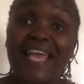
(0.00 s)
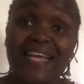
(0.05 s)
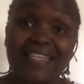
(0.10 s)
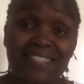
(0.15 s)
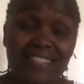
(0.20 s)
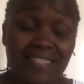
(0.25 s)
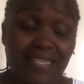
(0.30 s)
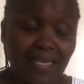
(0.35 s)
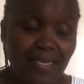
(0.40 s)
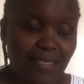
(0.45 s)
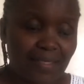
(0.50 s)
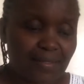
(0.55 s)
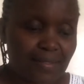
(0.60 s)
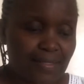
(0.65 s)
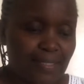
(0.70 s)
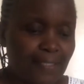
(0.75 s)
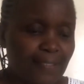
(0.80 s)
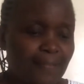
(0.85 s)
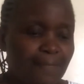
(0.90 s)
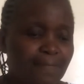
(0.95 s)

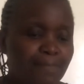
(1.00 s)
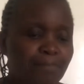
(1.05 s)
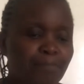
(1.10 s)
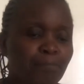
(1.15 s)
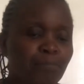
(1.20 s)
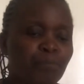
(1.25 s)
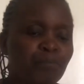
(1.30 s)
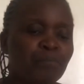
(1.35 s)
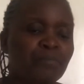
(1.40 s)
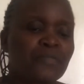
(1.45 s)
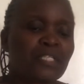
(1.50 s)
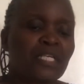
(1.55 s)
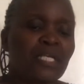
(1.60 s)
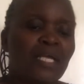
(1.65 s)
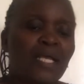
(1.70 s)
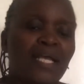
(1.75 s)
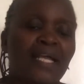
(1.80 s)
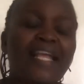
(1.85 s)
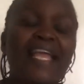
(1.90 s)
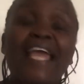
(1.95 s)
anxiety.
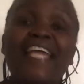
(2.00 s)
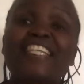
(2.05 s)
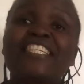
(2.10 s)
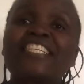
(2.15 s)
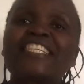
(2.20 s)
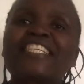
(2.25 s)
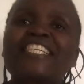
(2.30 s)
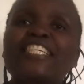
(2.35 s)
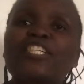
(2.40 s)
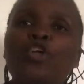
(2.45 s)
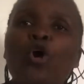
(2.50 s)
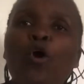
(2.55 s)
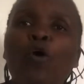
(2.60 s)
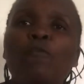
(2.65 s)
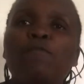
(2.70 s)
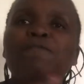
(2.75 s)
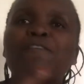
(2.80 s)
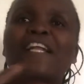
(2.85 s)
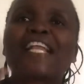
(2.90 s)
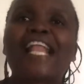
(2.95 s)
Get rid
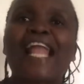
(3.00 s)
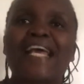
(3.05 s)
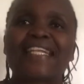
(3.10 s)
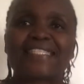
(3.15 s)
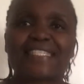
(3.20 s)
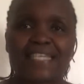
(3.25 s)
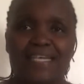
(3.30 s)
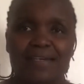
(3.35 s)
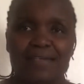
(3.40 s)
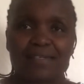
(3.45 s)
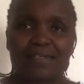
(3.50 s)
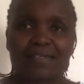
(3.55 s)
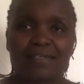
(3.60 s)
of clutter.